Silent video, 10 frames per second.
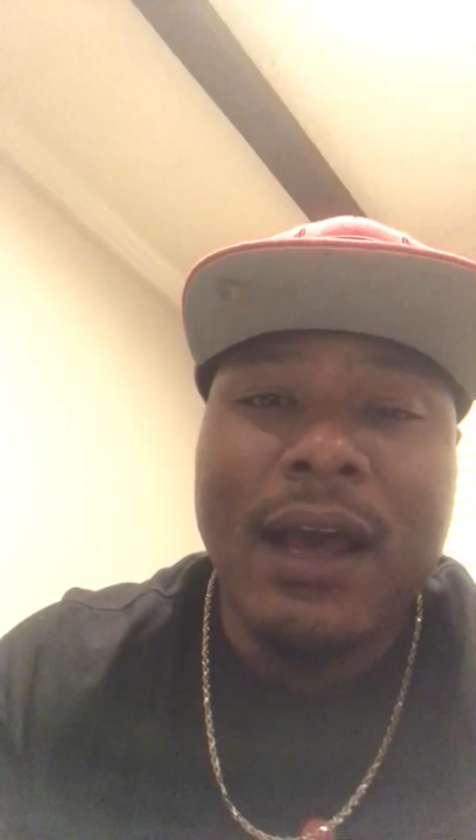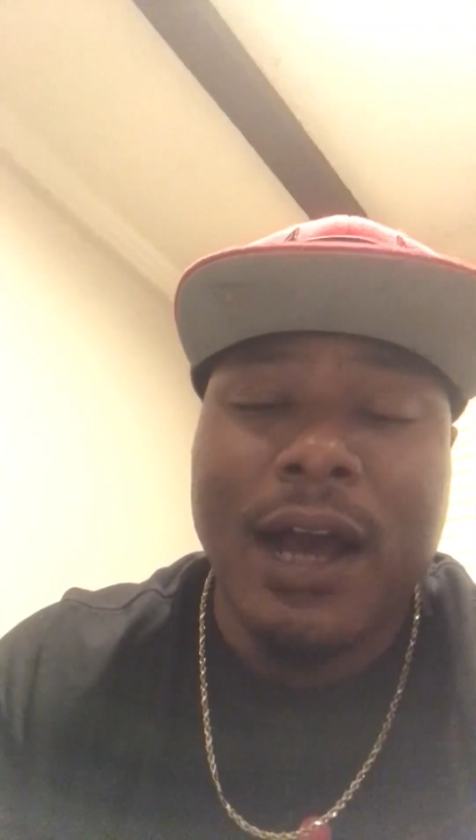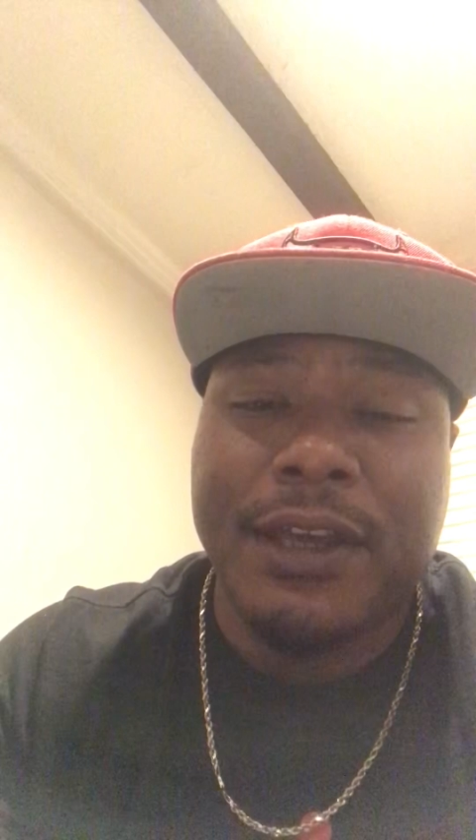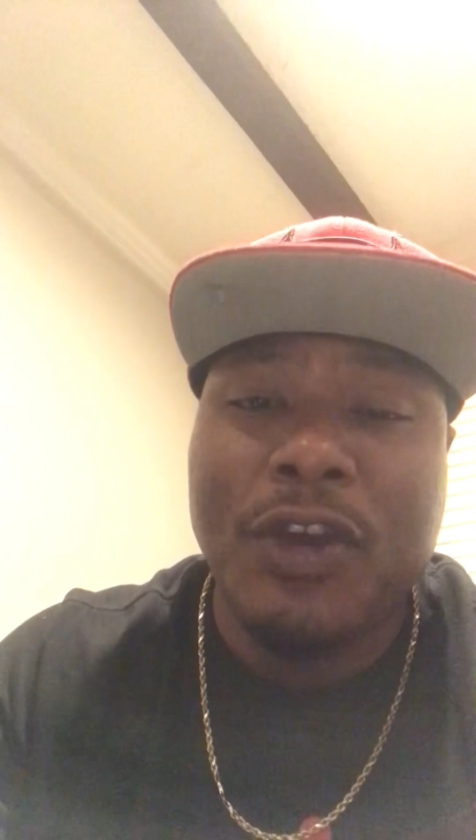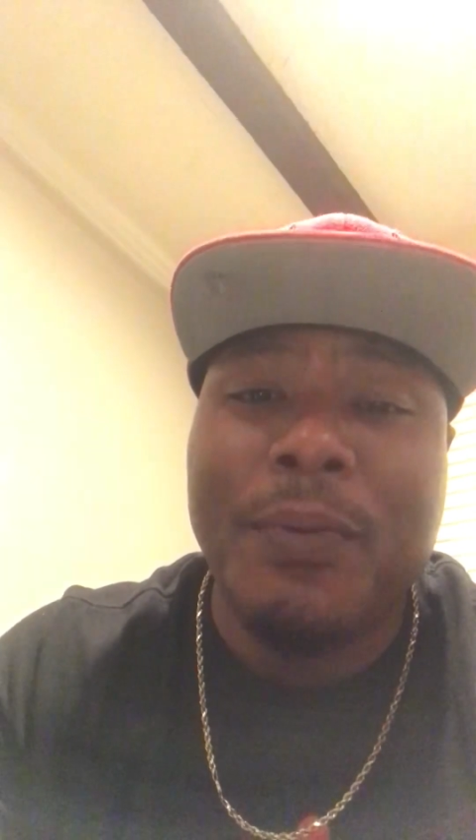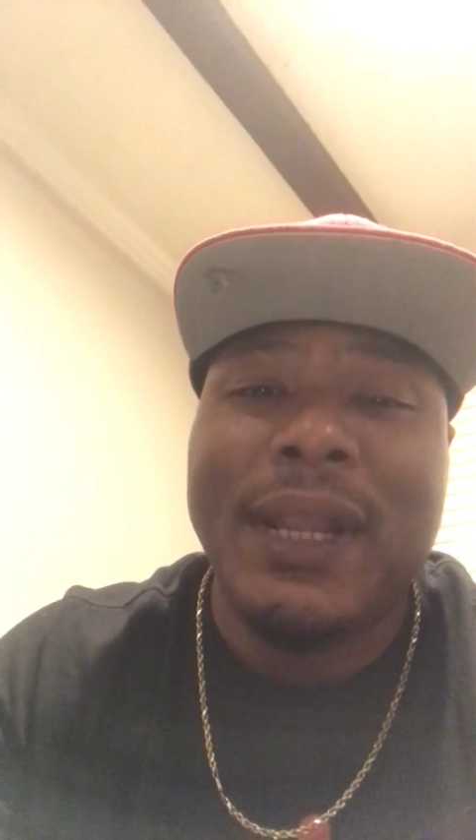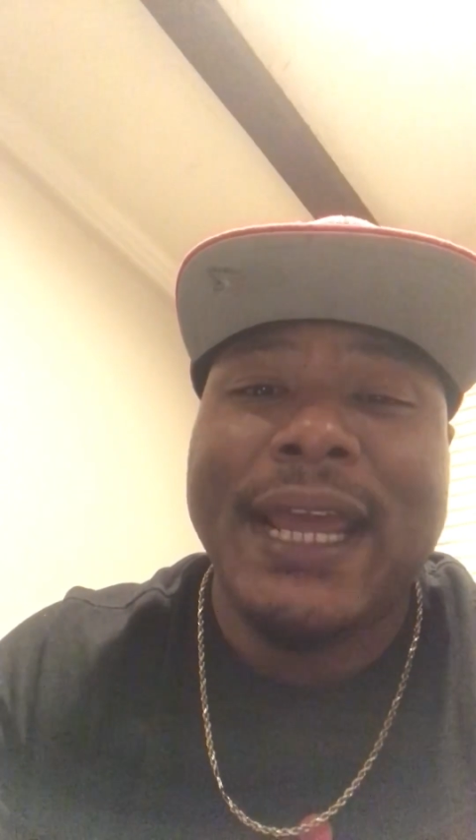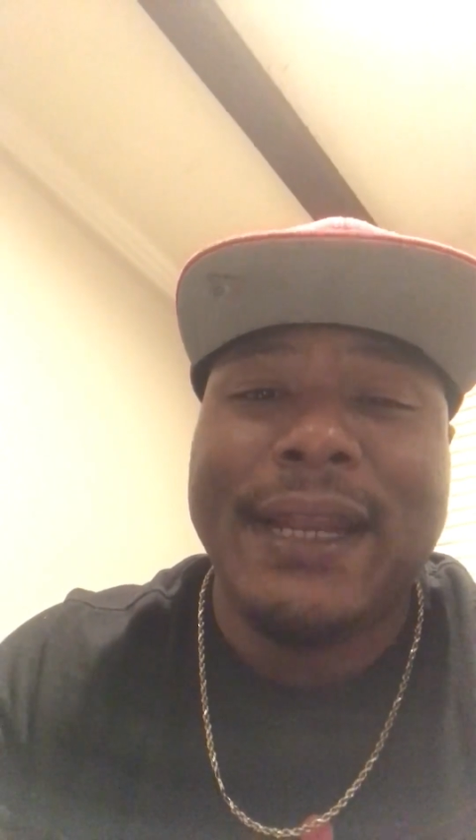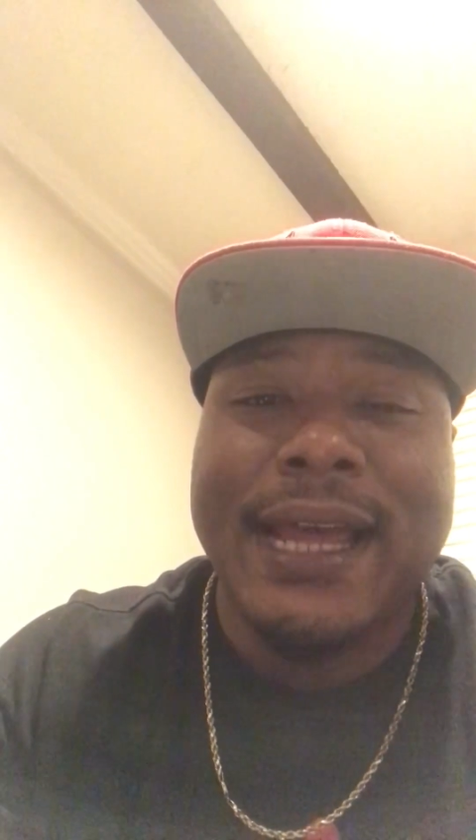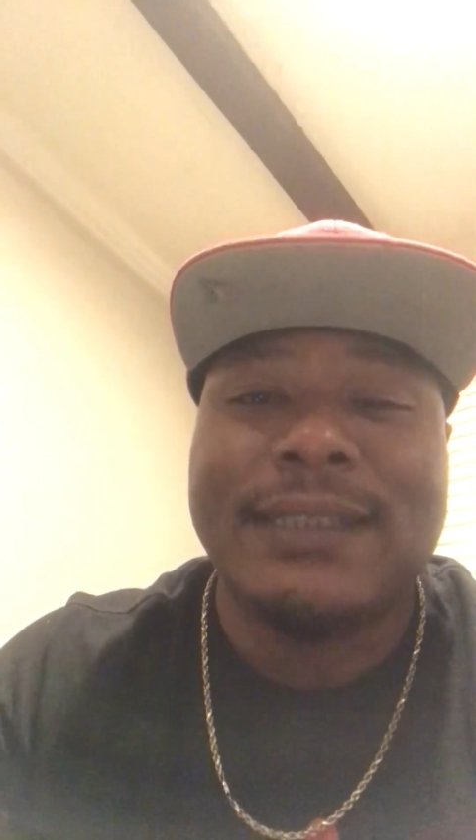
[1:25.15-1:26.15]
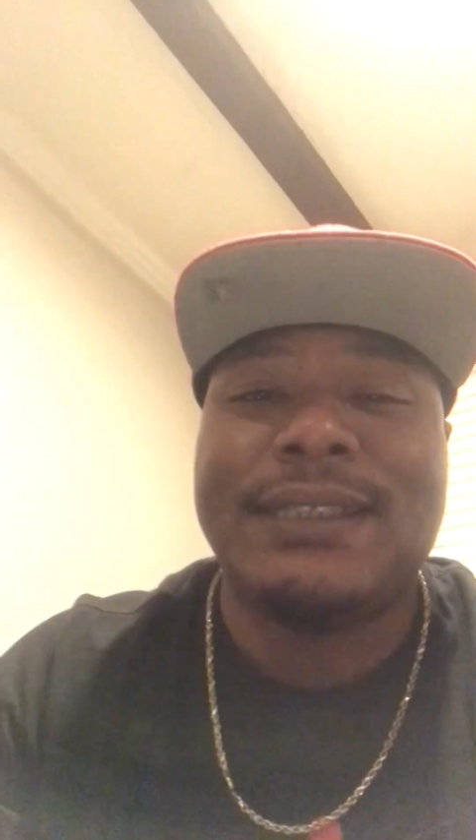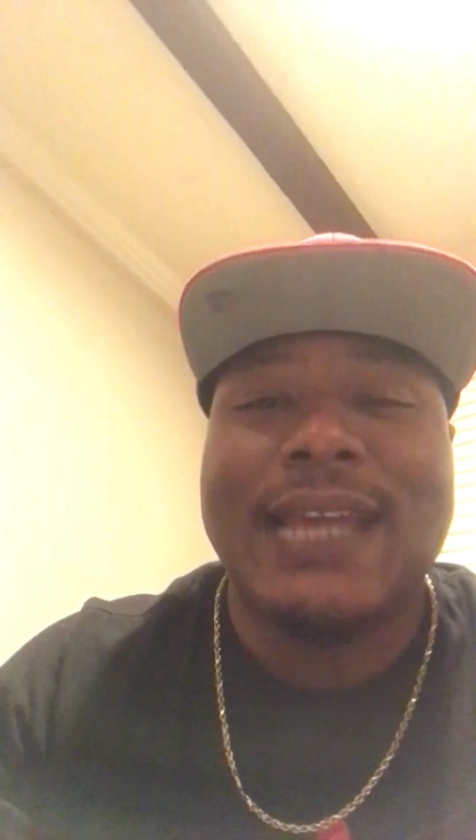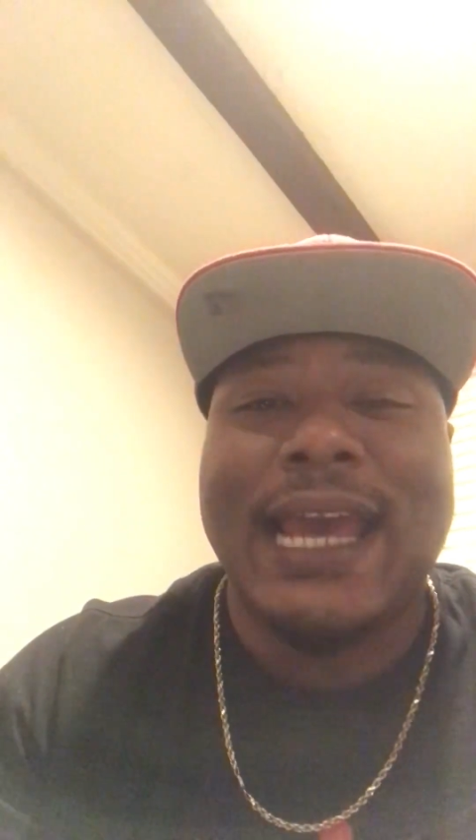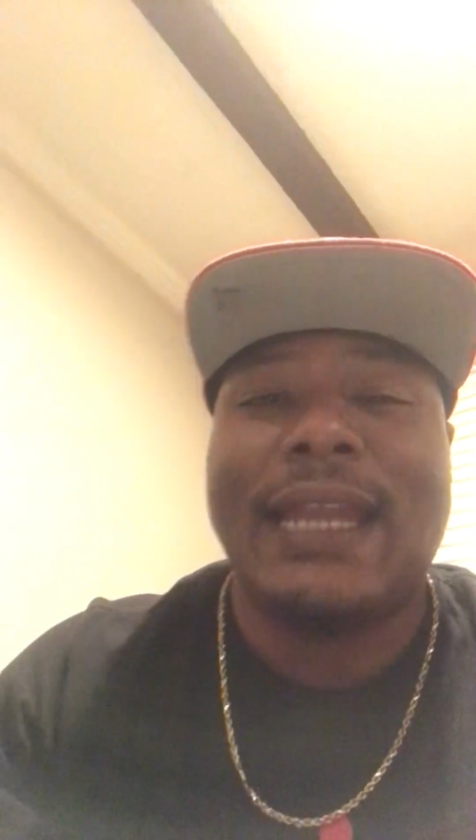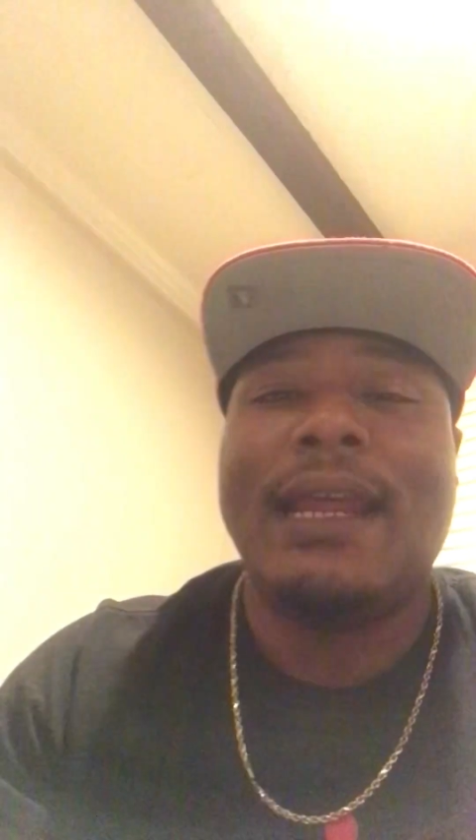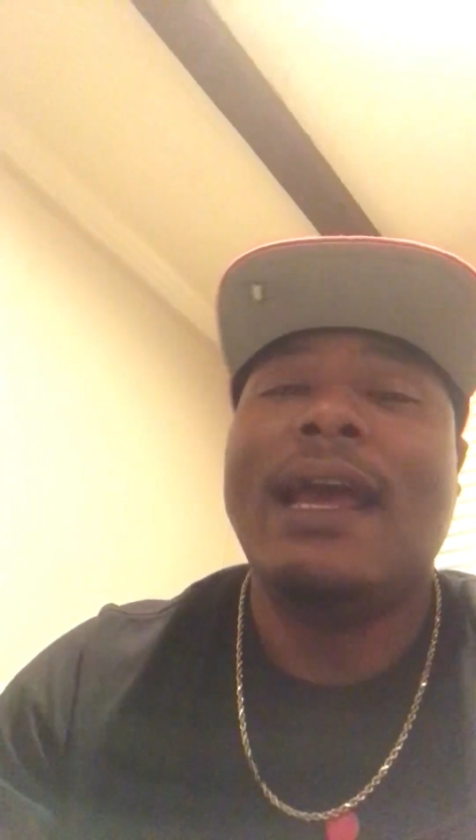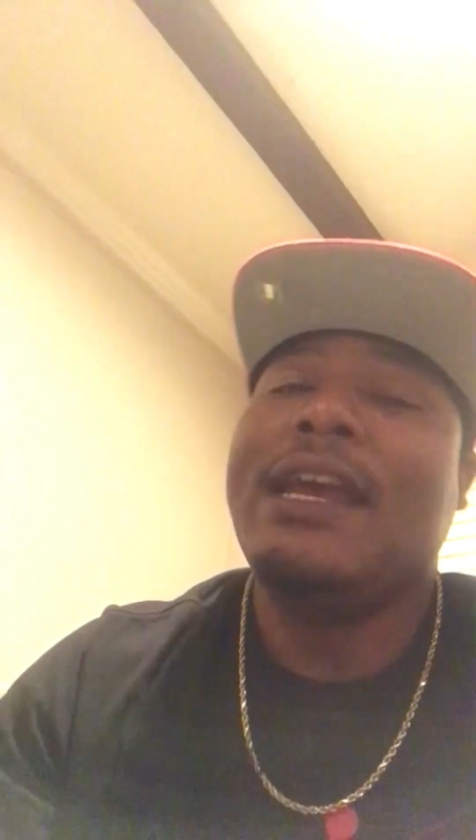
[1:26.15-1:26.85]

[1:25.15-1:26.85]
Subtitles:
accumulate less debt.